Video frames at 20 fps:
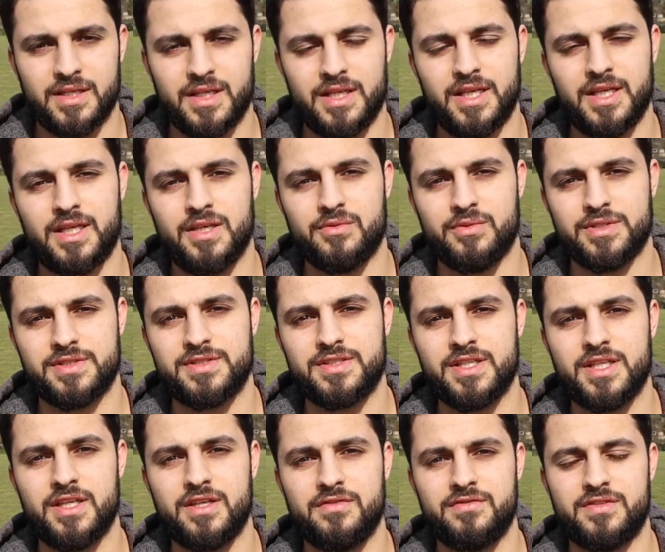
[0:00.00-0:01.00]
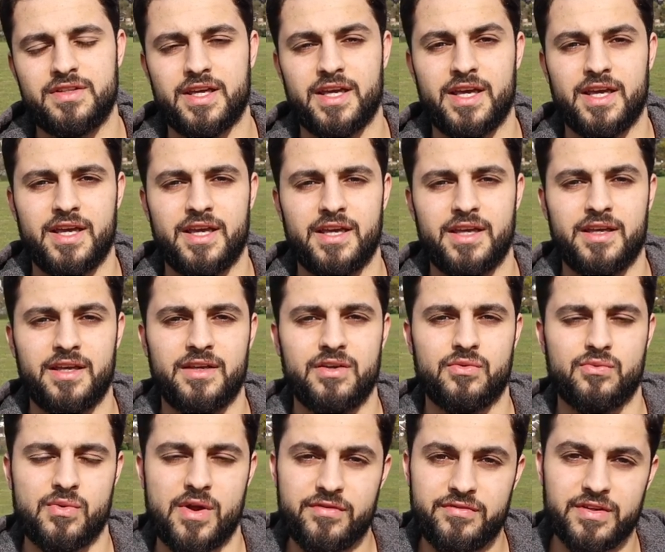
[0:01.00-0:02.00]
he received a
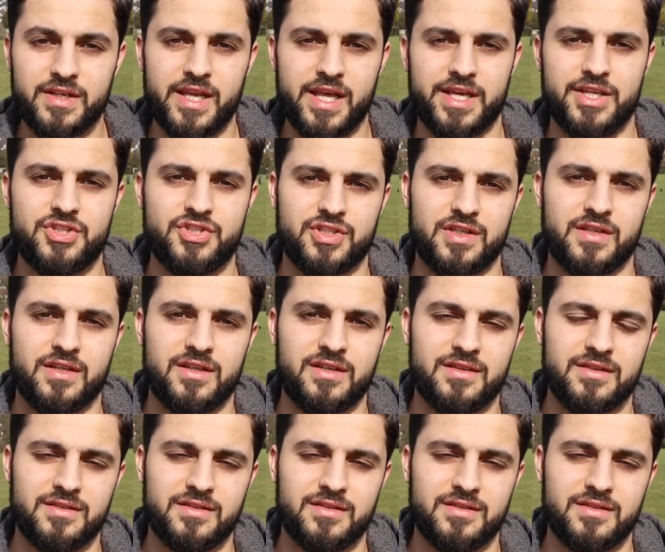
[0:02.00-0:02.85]
revelation.